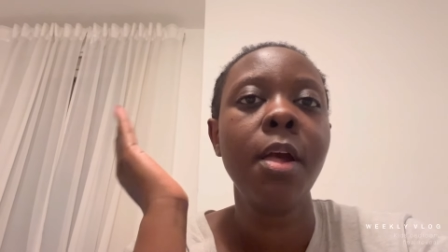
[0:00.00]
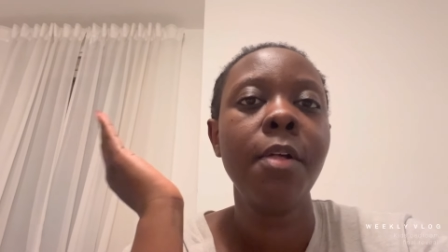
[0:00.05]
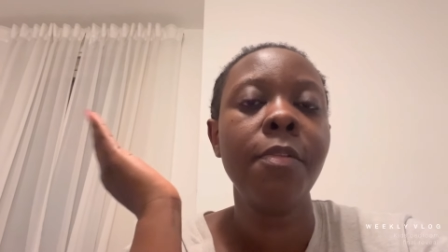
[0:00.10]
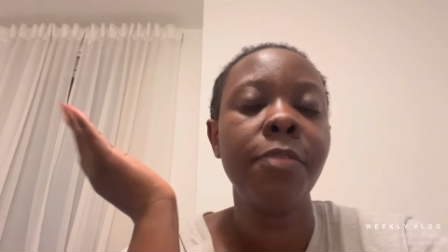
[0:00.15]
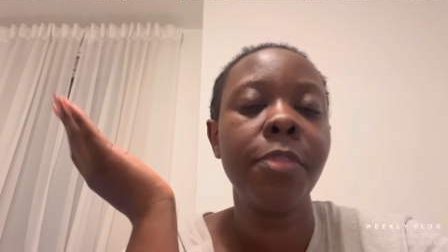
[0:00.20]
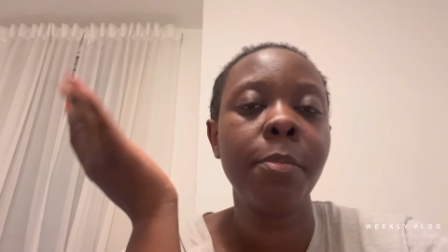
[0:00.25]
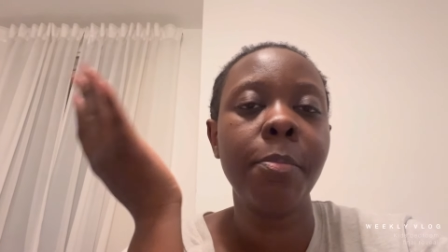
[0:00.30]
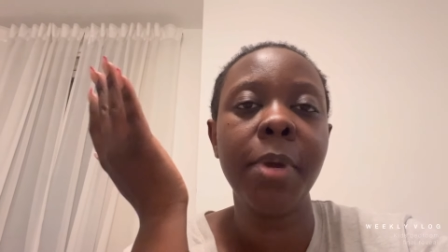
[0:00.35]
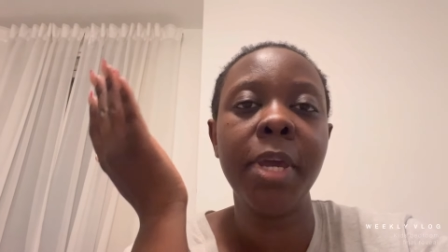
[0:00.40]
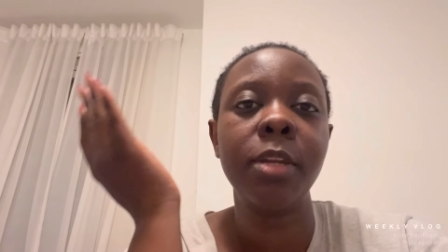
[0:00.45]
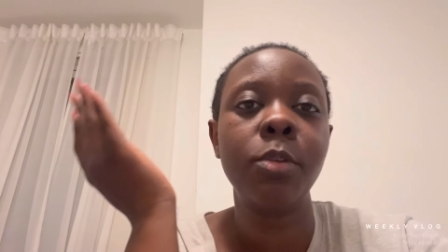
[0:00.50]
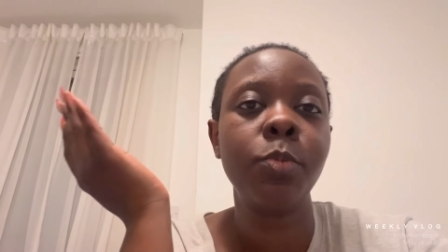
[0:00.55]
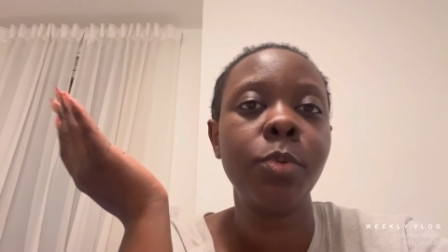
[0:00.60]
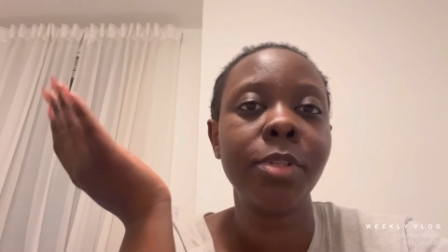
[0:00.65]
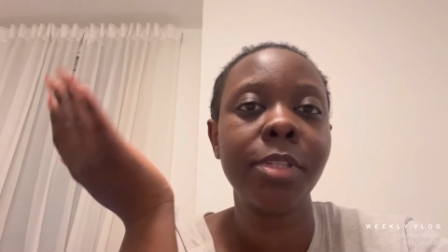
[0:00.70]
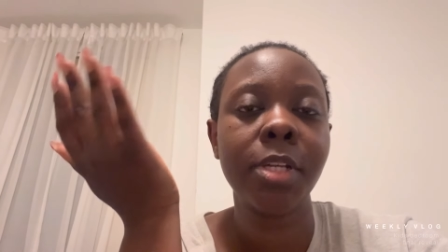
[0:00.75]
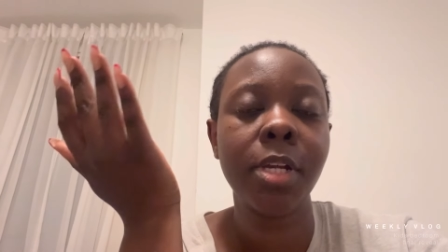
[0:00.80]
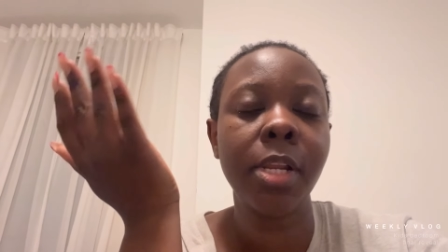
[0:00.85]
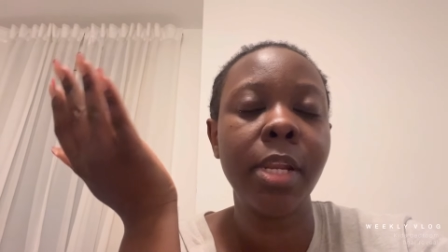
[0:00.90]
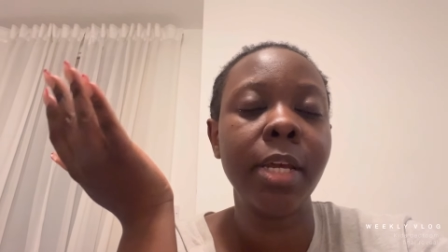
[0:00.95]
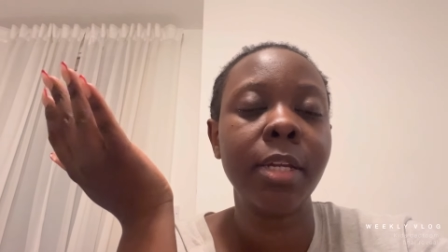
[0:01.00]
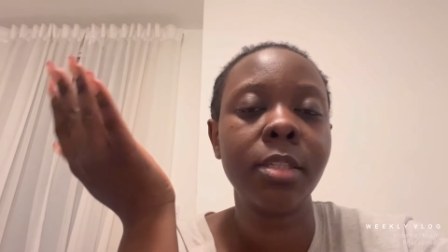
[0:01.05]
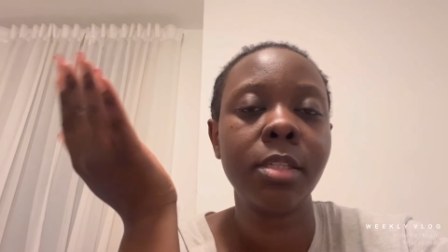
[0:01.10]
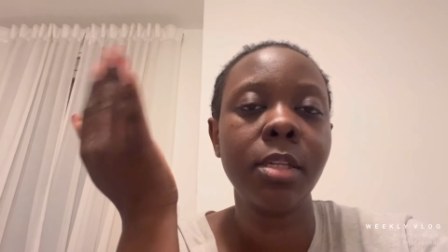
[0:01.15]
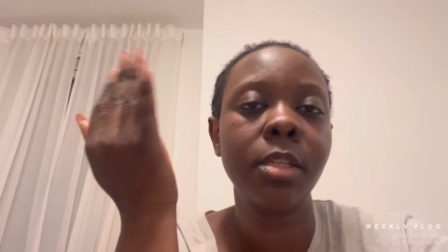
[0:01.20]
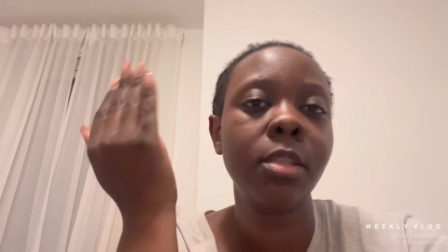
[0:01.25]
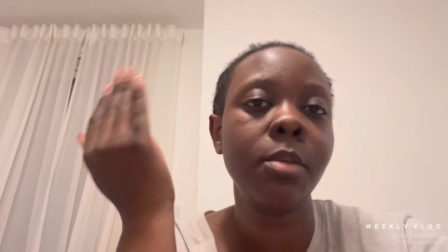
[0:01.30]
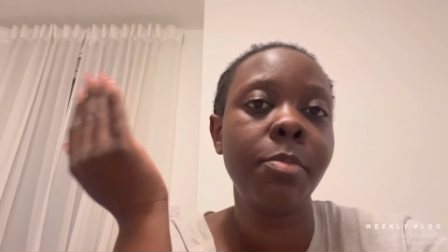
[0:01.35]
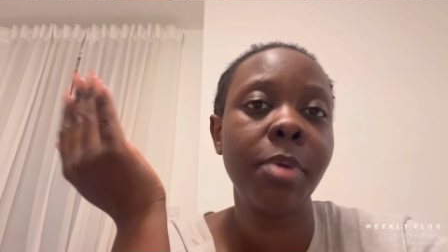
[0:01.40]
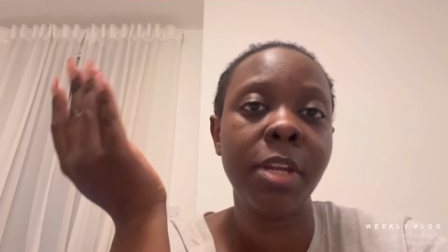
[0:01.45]
The bed was
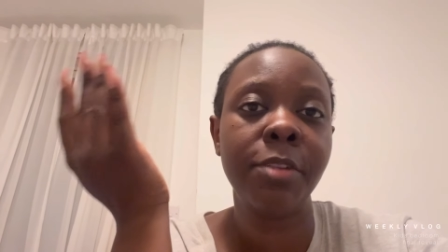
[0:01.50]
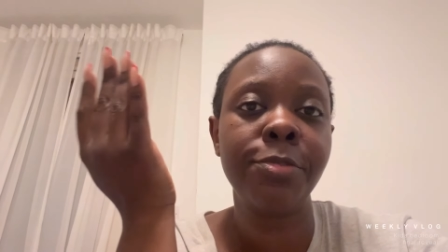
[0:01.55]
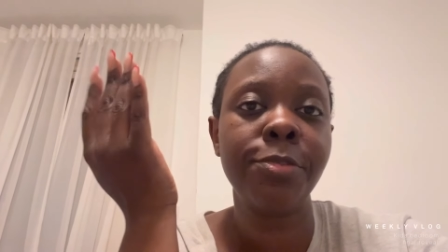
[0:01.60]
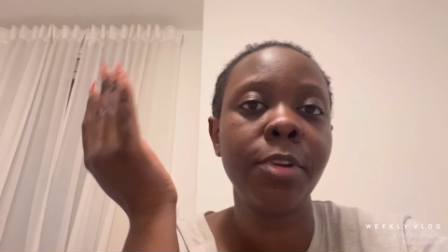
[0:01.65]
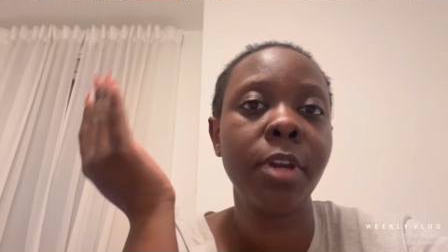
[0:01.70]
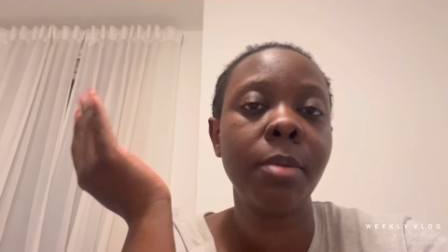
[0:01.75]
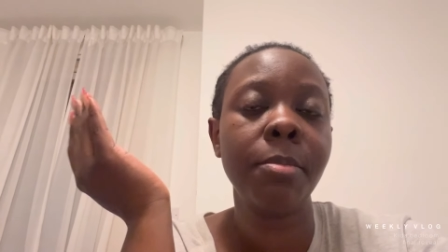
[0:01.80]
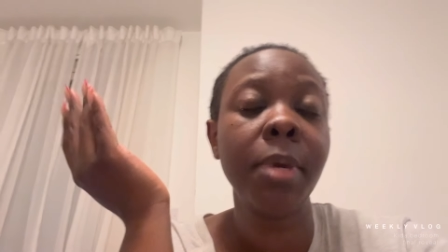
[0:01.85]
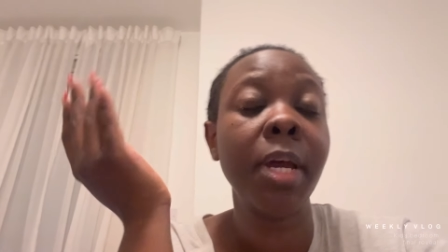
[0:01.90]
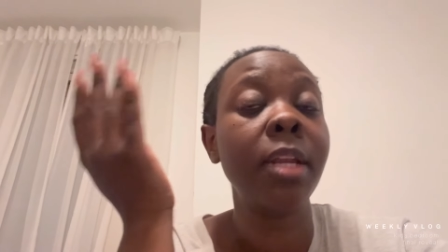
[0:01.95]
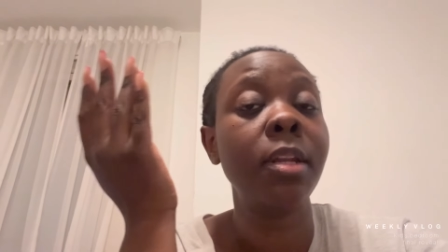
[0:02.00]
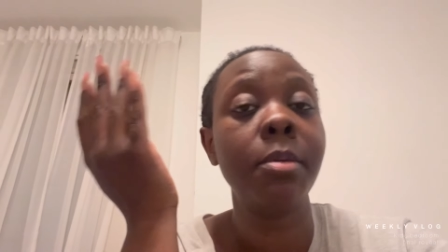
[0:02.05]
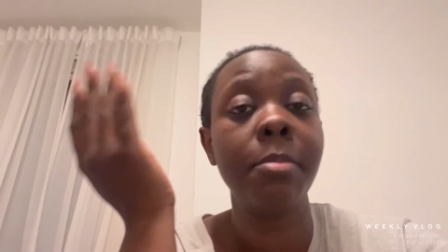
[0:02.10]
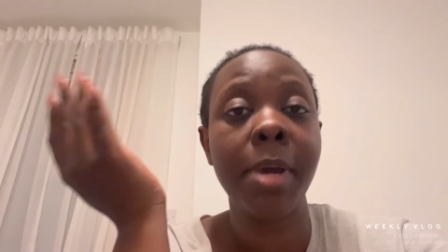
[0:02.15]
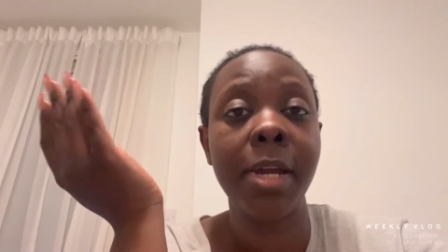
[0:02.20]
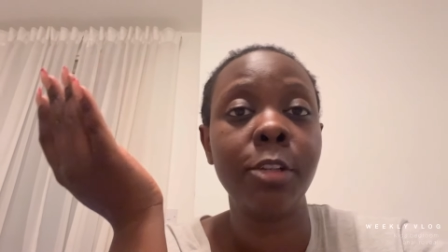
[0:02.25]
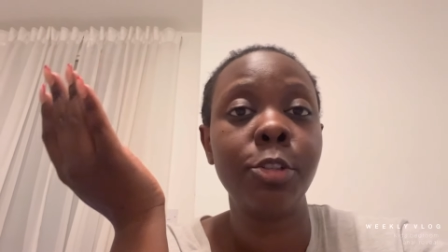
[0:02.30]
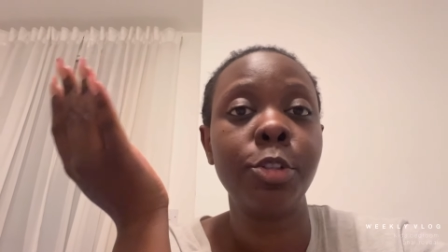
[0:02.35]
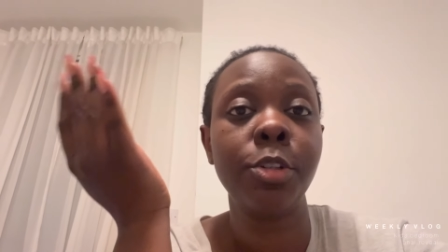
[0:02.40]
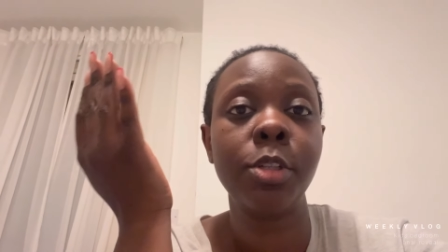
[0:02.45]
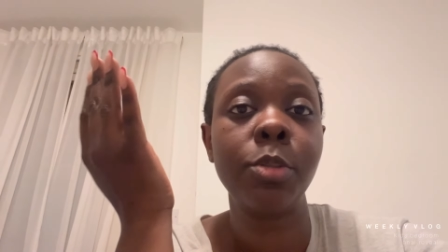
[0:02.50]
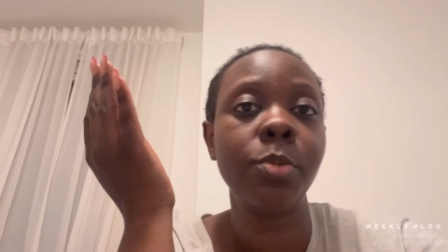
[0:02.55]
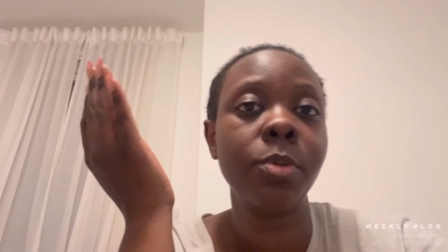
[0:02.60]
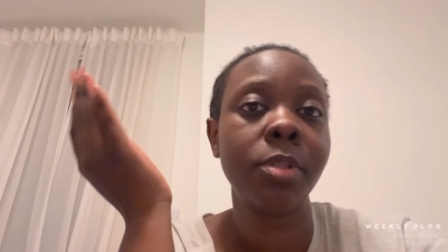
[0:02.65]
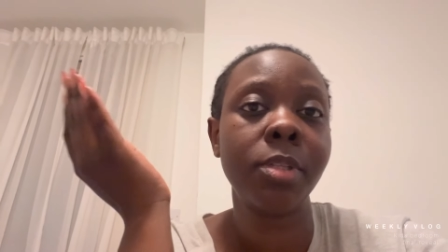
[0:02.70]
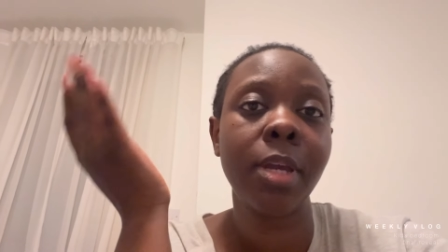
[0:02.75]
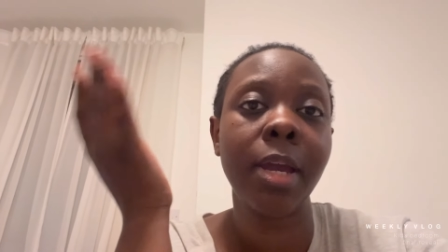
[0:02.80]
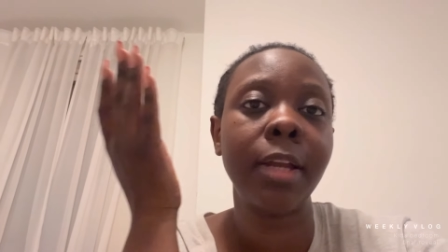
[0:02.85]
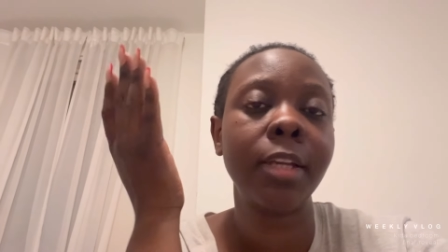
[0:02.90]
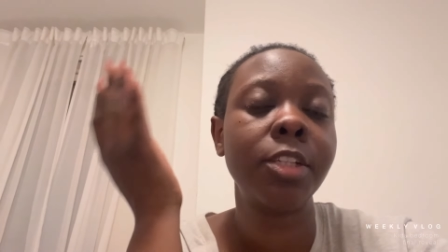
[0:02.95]
collected, the bed frame and the mattress
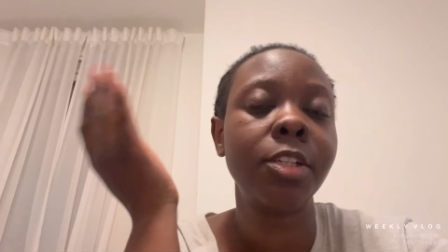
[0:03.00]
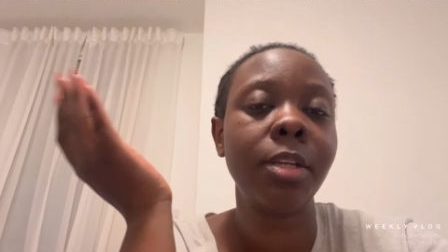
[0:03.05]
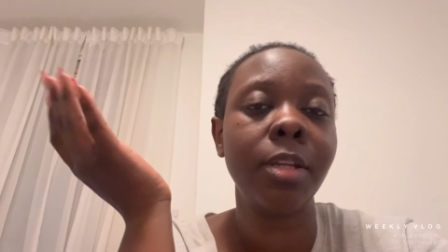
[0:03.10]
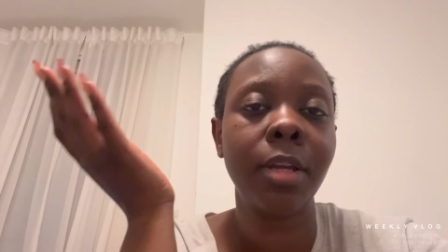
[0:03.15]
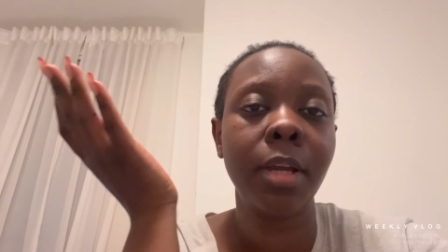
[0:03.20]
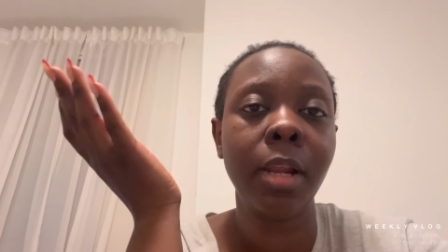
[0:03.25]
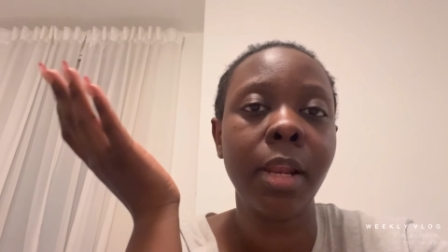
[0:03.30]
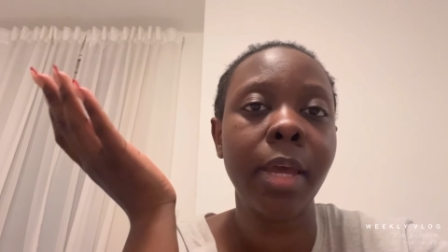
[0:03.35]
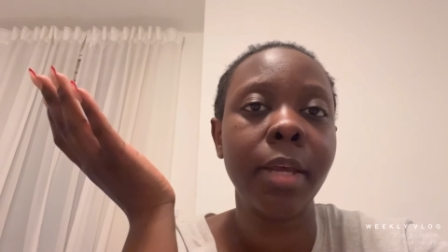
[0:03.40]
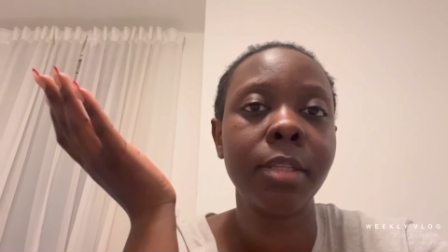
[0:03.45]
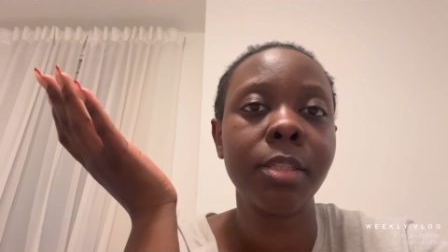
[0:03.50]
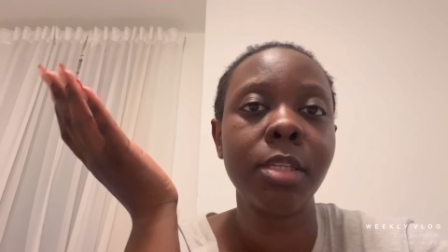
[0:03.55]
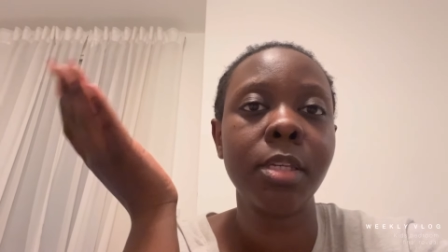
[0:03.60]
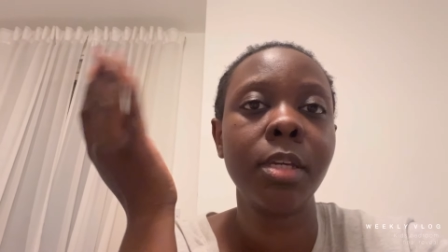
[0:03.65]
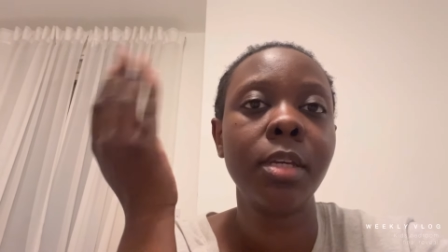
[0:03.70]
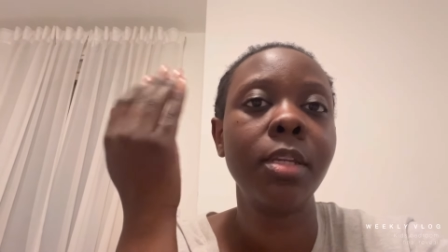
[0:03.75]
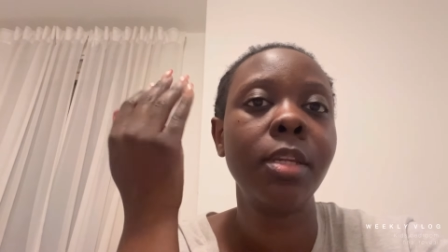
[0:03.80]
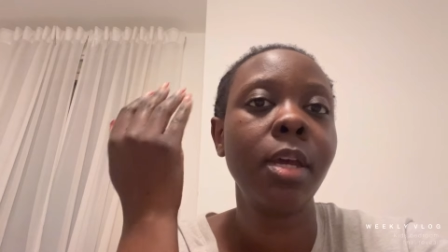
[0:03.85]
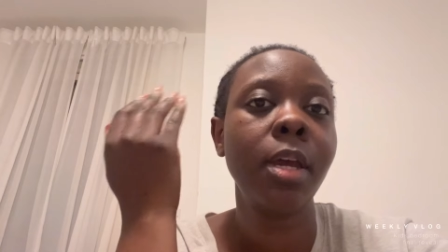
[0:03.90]
was actually collected.